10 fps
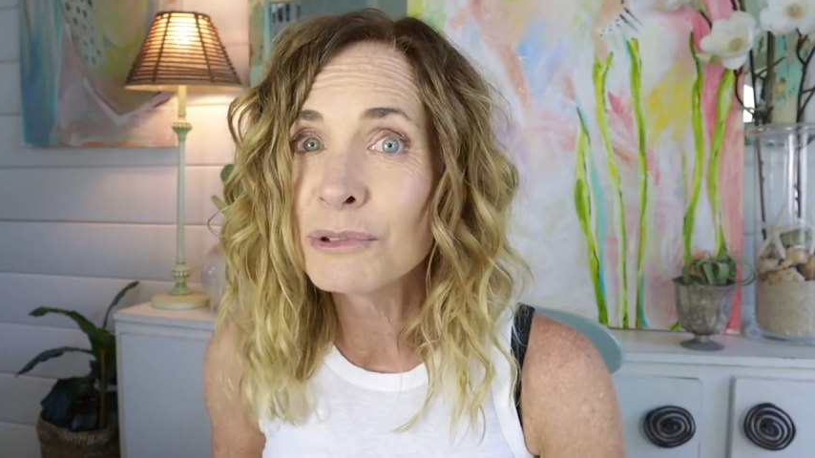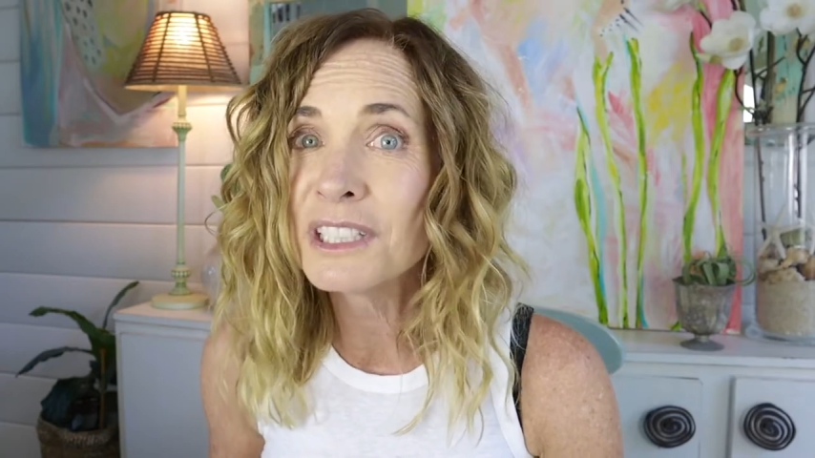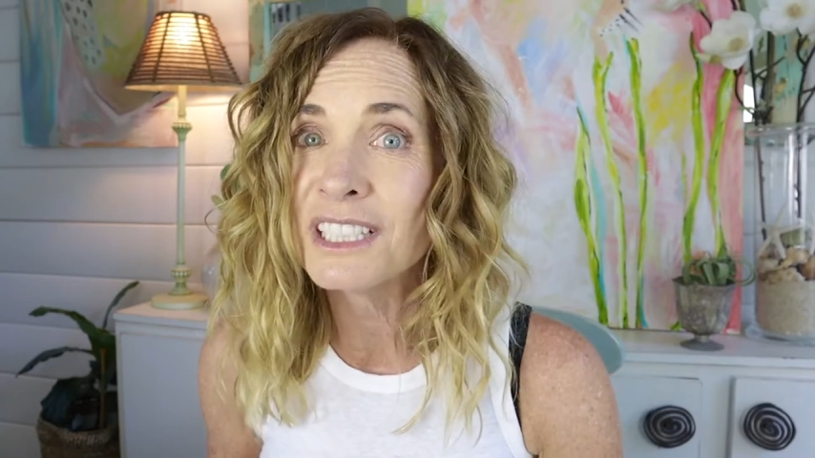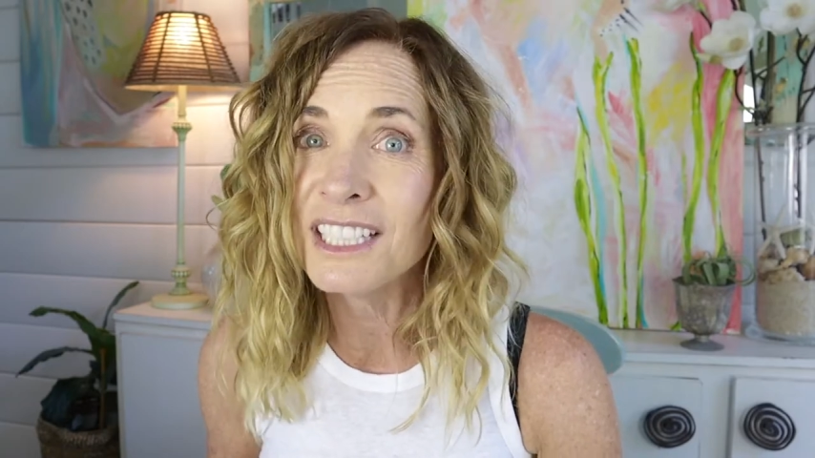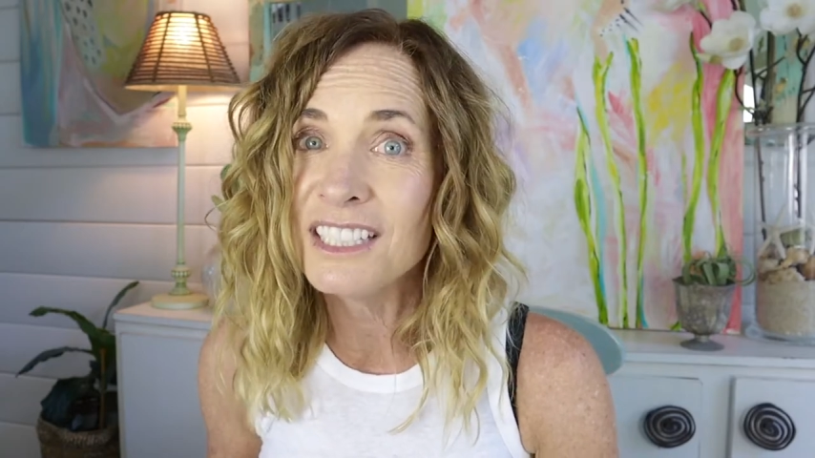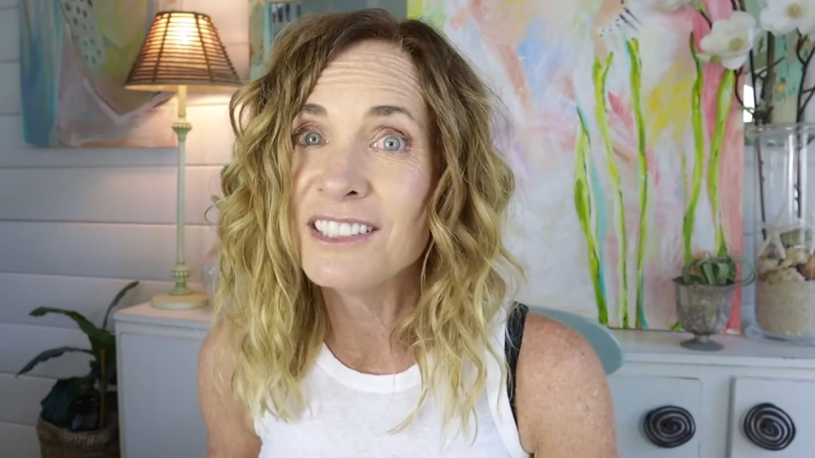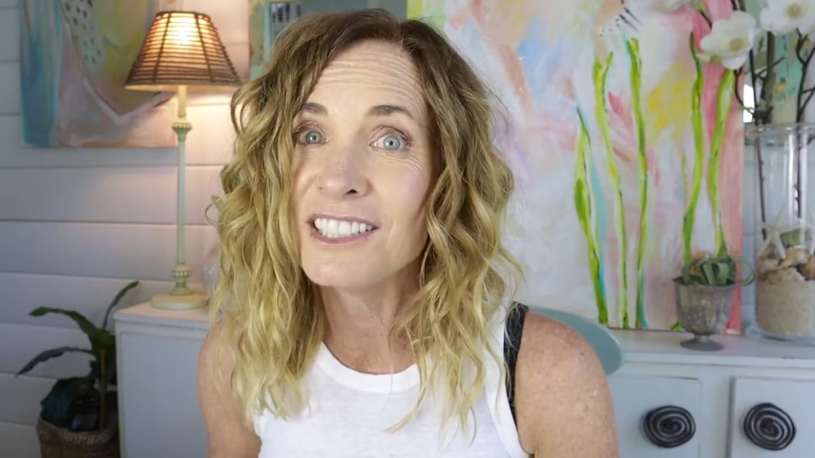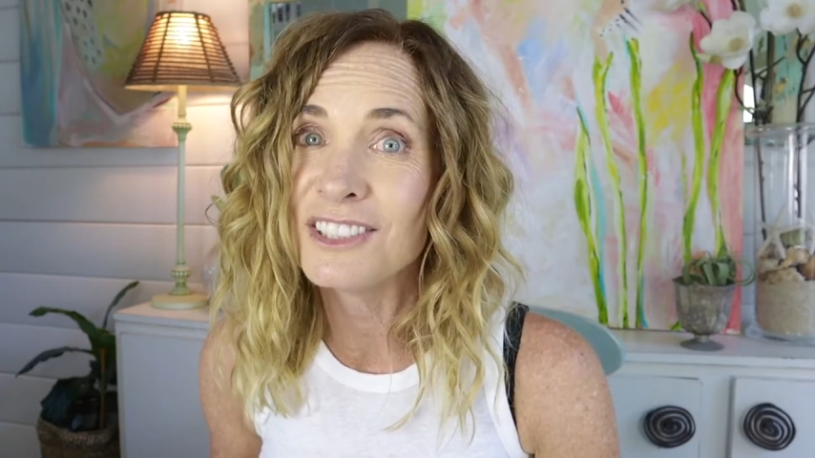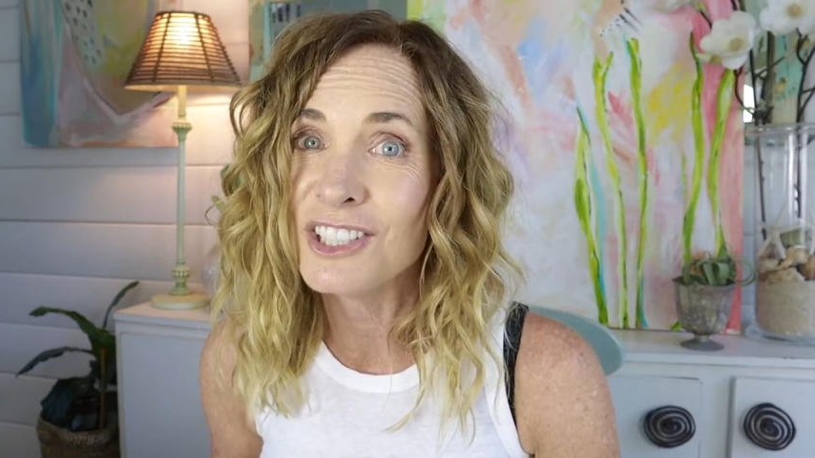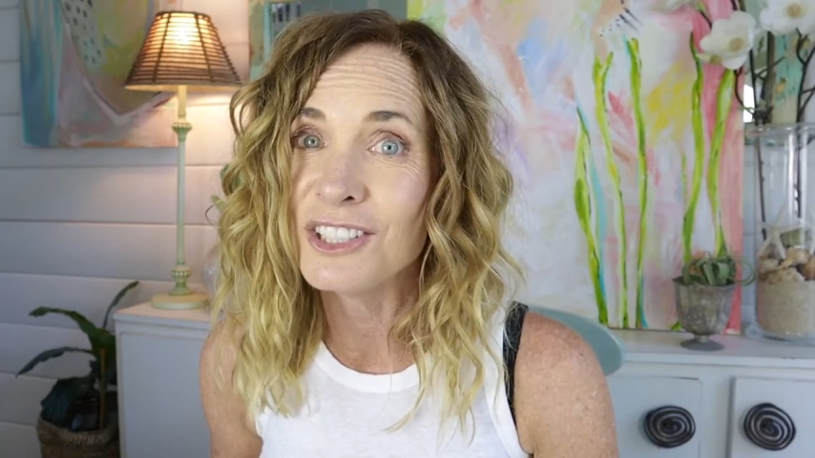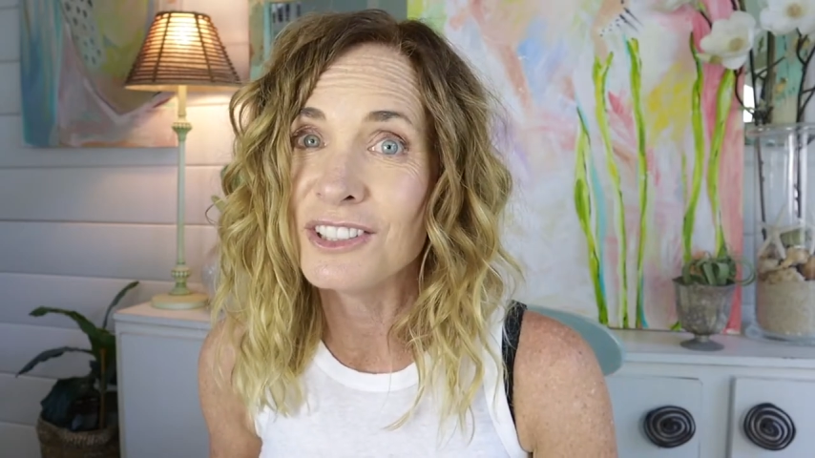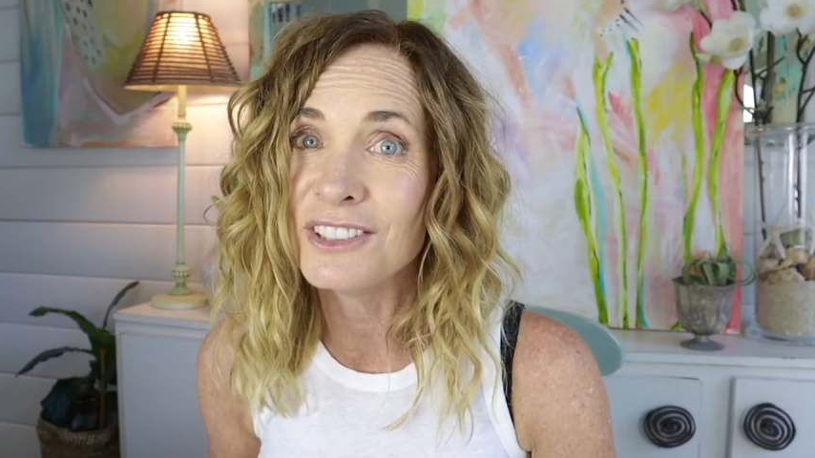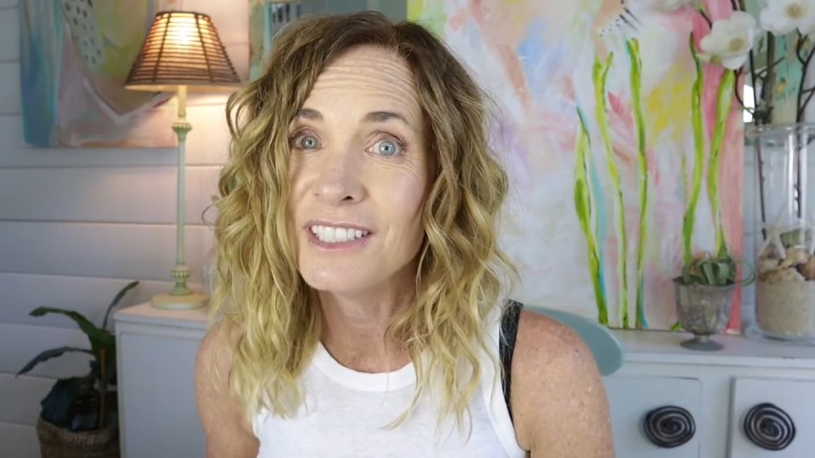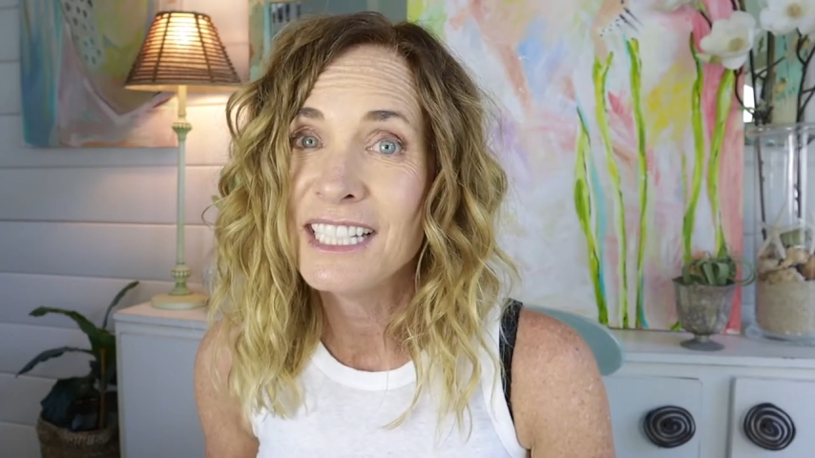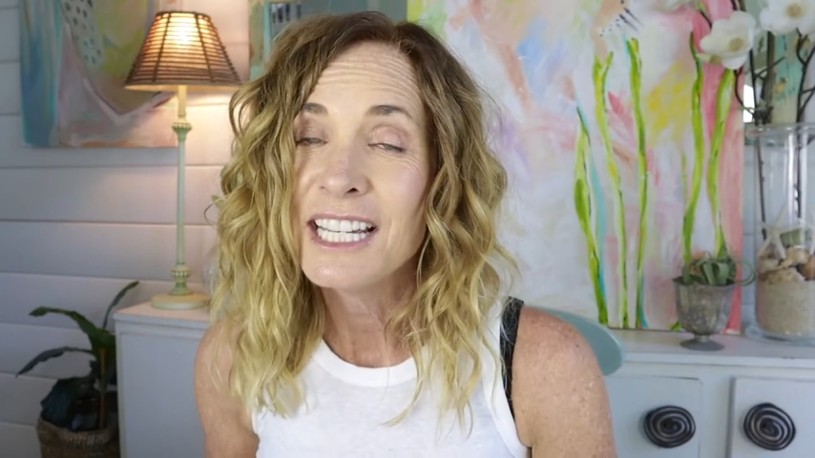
really easy to do.